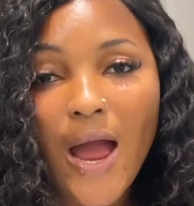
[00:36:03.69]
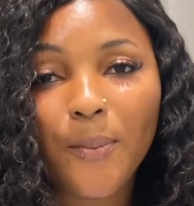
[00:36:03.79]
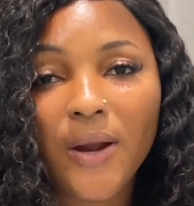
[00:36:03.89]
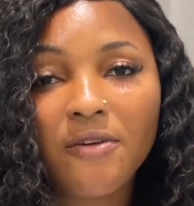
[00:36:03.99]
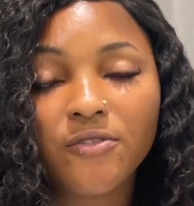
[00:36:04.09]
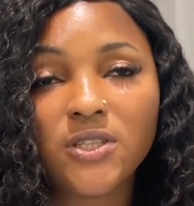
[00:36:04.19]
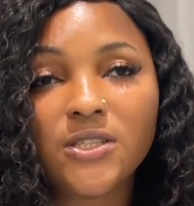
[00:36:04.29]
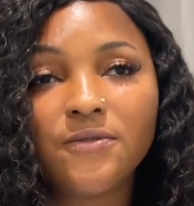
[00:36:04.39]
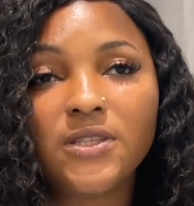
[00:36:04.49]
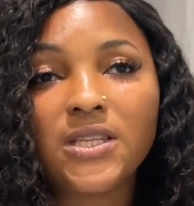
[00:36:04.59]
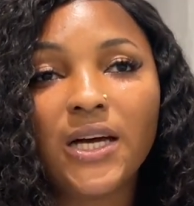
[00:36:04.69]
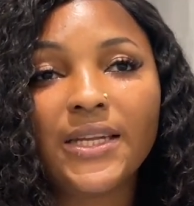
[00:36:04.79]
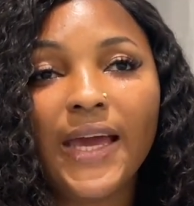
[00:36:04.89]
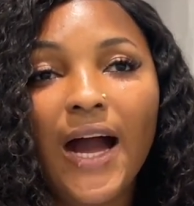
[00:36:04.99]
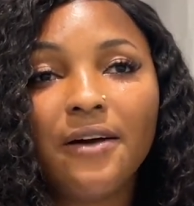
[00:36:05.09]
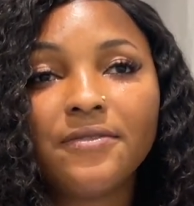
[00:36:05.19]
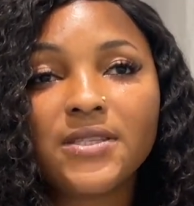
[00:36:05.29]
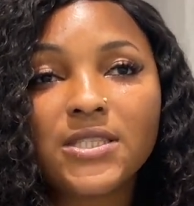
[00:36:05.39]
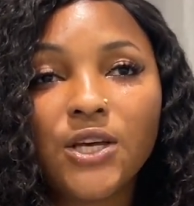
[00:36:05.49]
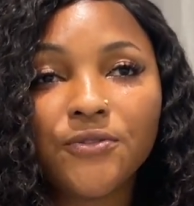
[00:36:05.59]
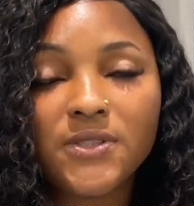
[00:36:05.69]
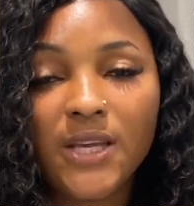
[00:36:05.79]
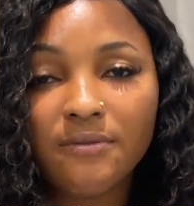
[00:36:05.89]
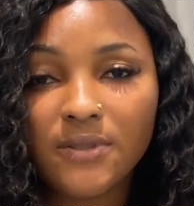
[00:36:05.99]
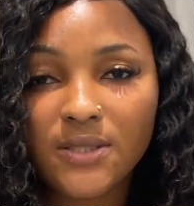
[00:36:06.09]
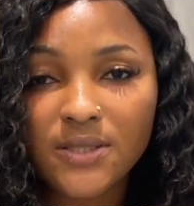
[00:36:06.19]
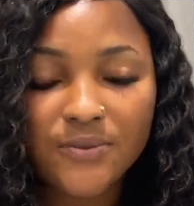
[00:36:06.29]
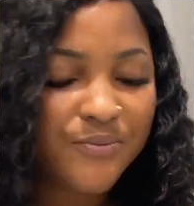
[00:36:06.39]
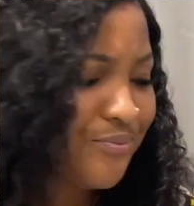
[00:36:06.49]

applying for this visa, they have self-service.